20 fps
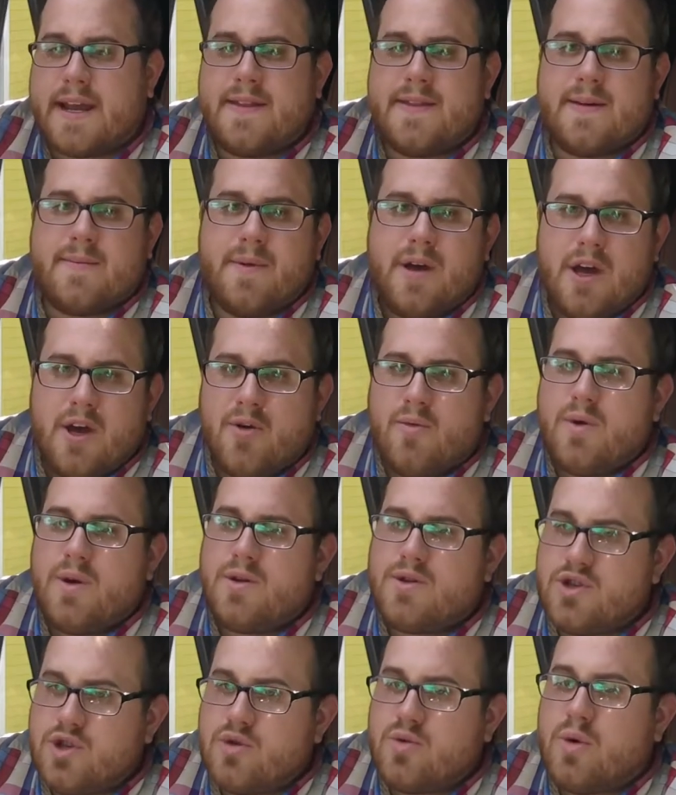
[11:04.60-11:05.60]
in them, we
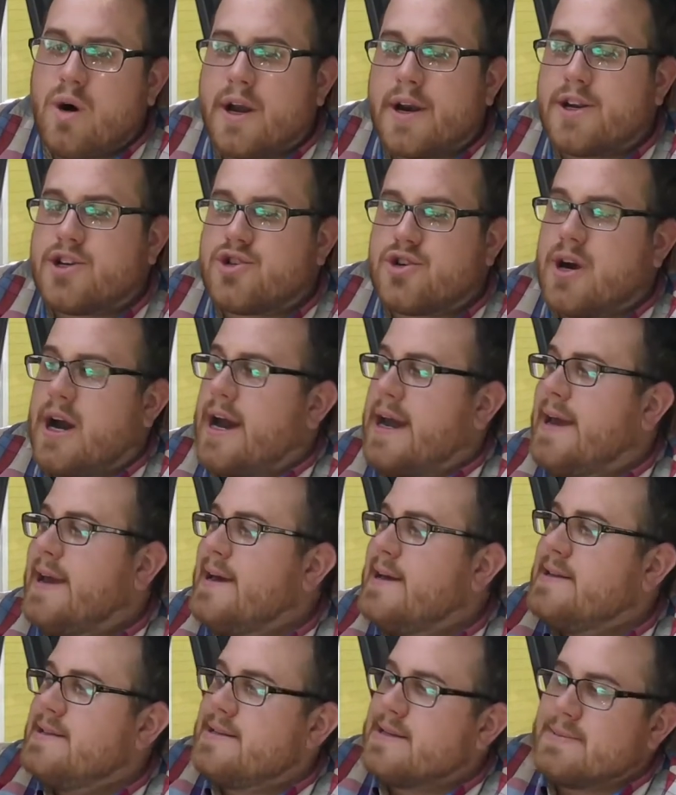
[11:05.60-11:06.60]
do want to try
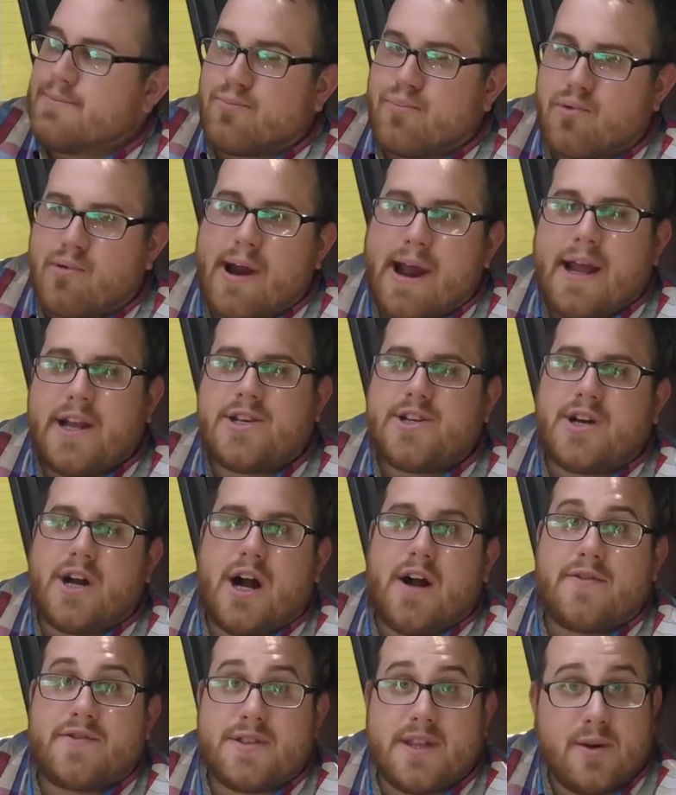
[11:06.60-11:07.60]
to branch it
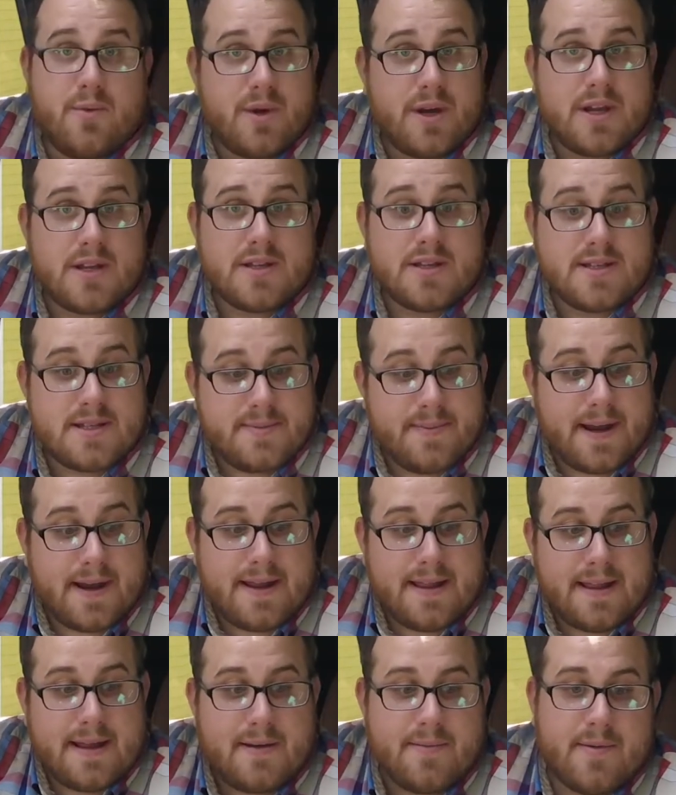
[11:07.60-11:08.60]
off so that we can spend
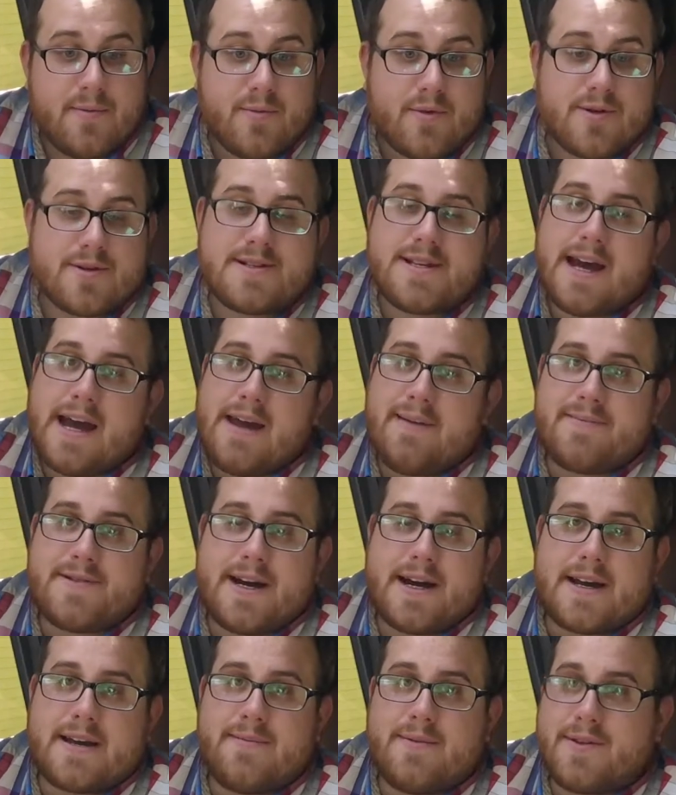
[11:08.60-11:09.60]
a little bit more time
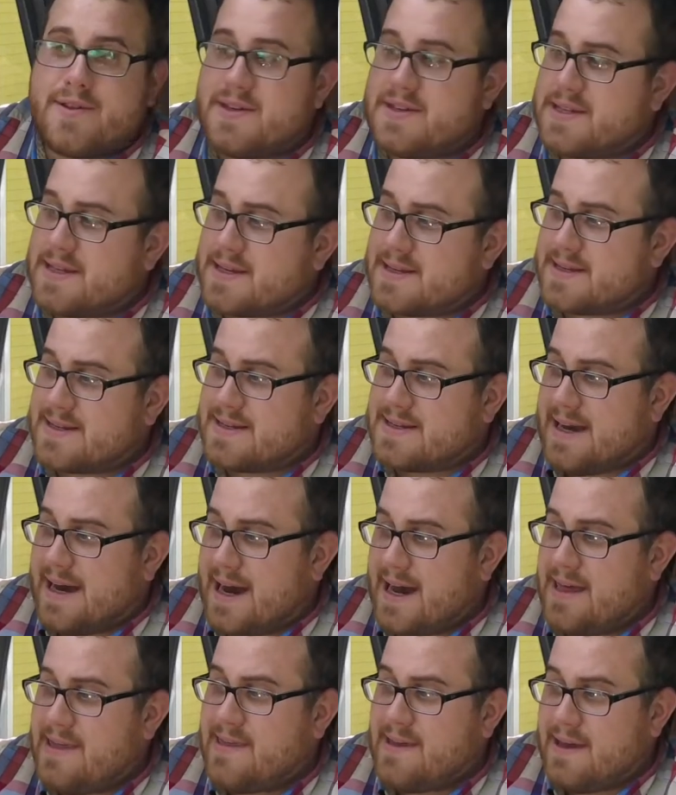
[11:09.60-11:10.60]
talking about these things, because
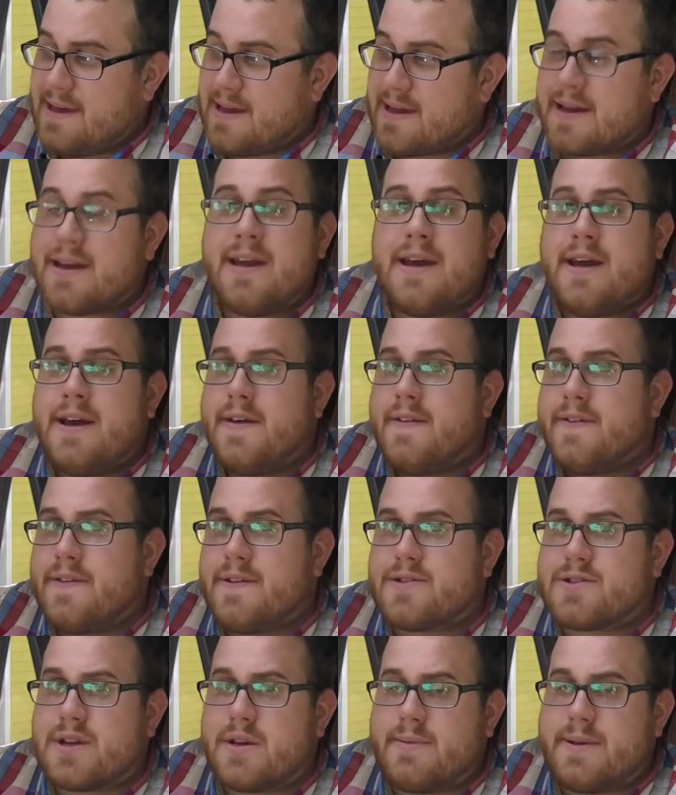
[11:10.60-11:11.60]
I think
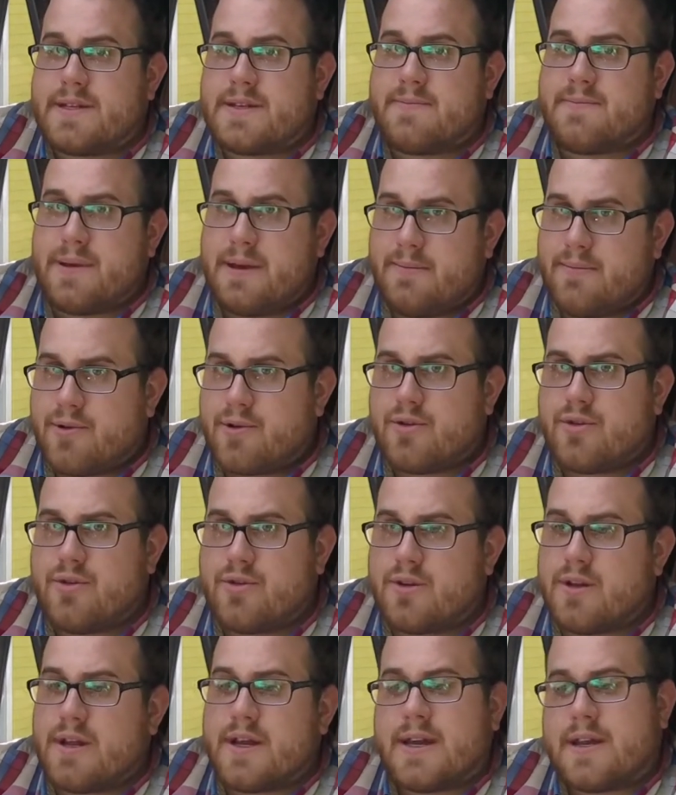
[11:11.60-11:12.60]
there's going to be some people
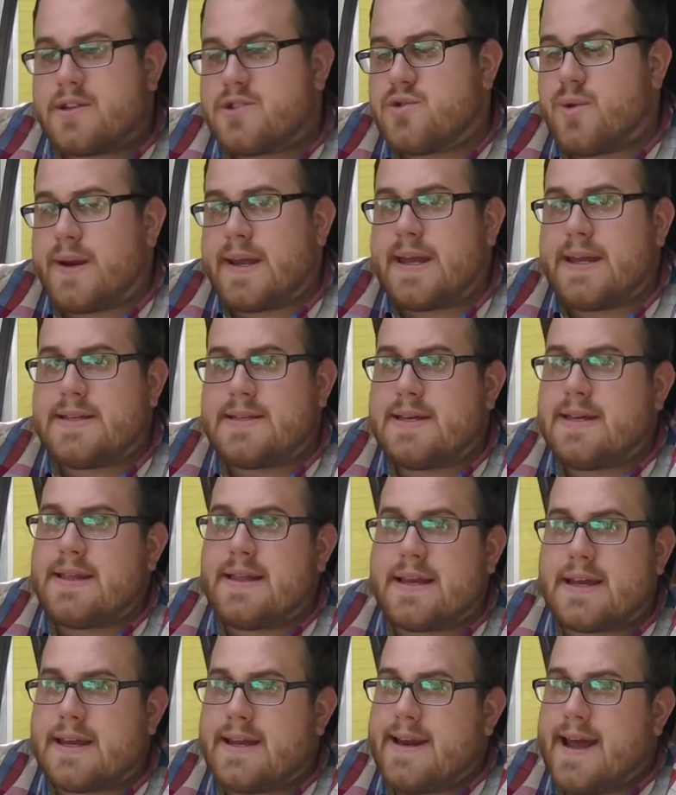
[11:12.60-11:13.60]
Googling 2018
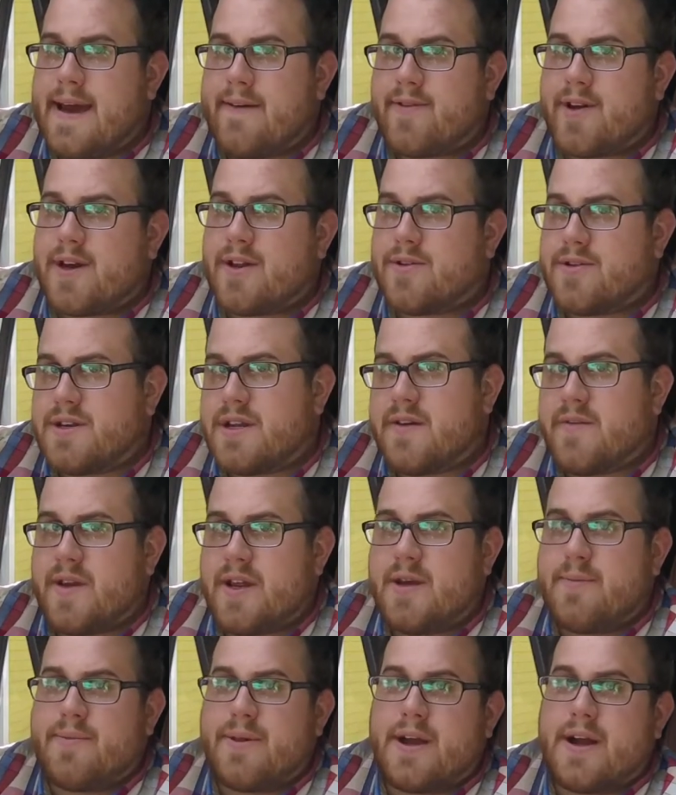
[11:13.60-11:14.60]
Lincoln Navigator
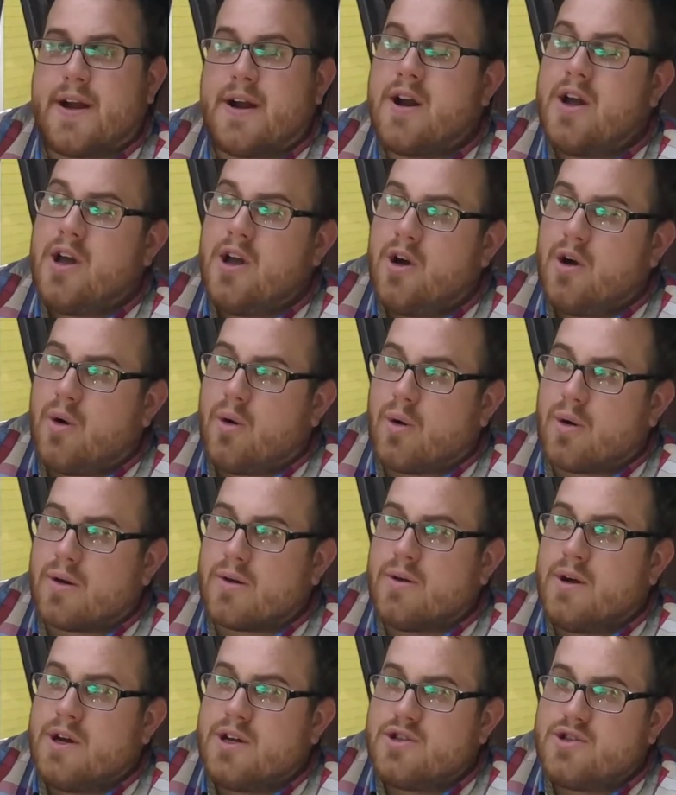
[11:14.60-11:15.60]
DVD player
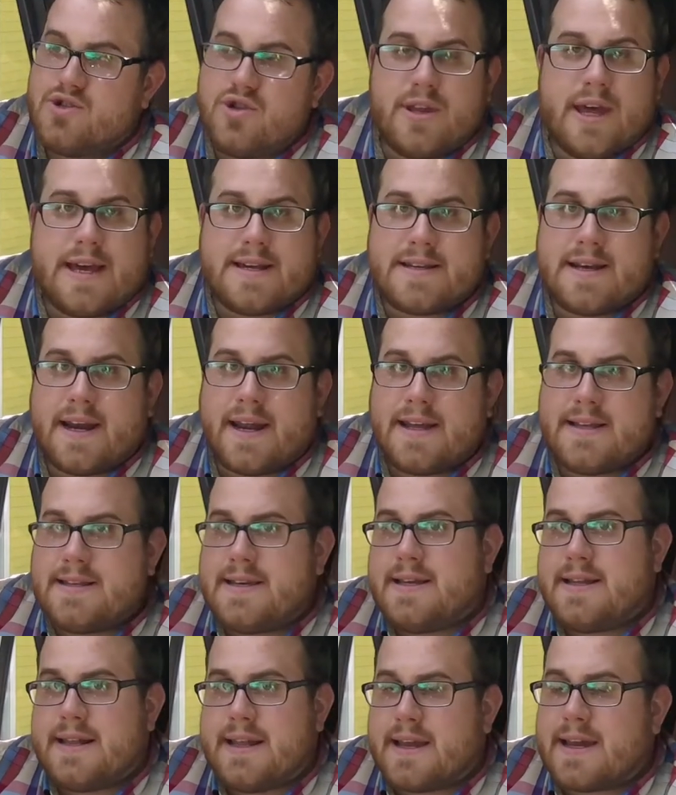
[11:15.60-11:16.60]
or
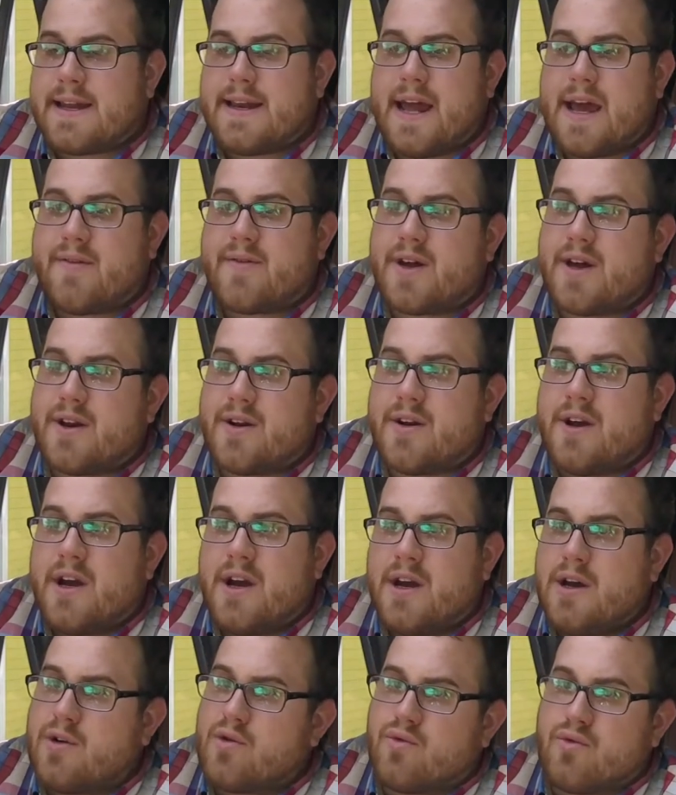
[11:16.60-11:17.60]
2018 Lincoln Navigator
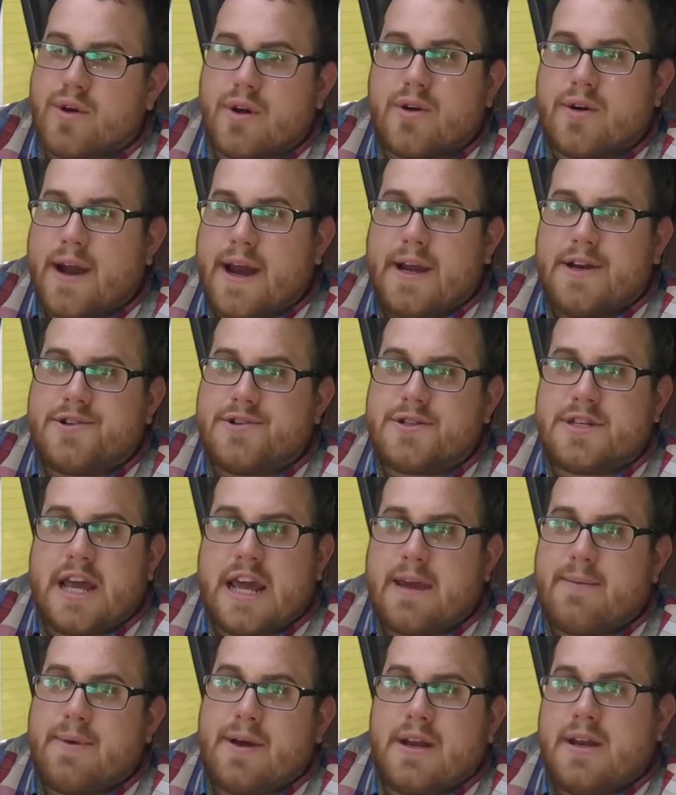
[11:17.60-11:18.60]
rear
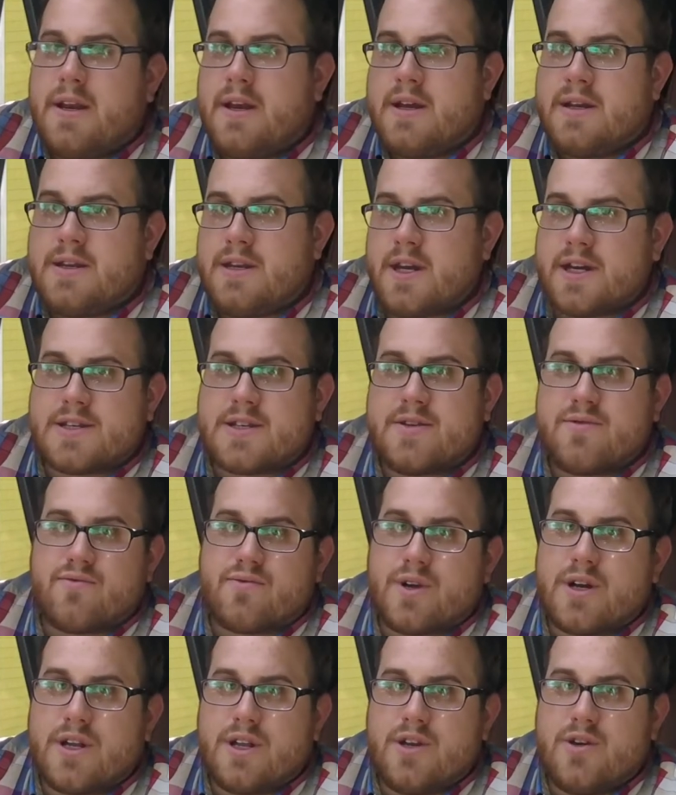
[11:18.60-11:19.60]
entertainment doesn't
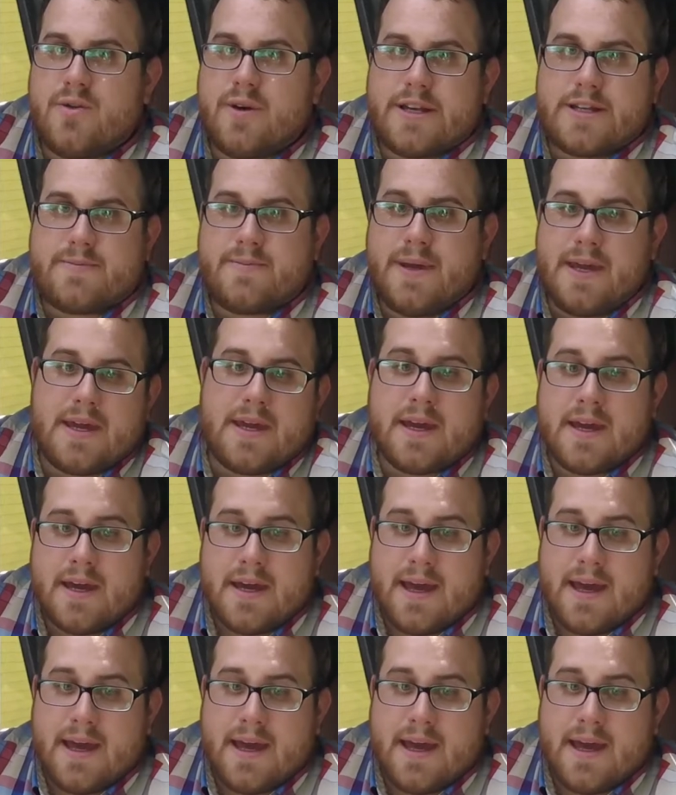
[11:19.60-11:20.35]
read USB.